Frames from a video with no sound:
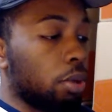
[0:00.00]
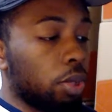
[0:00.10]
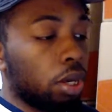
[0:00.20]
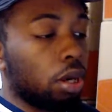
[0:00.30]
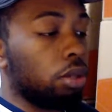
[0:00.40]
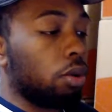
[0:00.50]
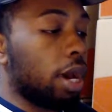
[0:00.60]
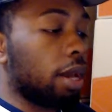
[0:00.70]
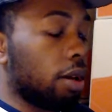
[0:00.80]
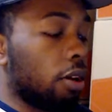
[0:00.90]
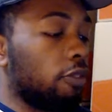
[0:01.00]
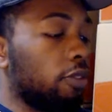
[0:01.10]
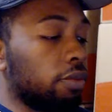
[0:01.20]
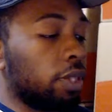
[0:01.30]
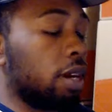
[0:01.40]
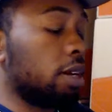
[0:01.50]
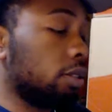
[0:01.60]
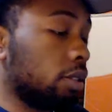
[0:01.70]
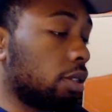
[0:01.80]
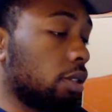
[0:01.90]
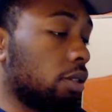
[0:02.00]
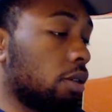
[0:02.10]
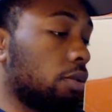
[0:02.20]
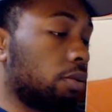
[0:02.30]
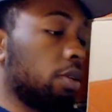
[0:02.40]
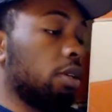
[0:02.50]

but we all know how that offensive line is looking. So,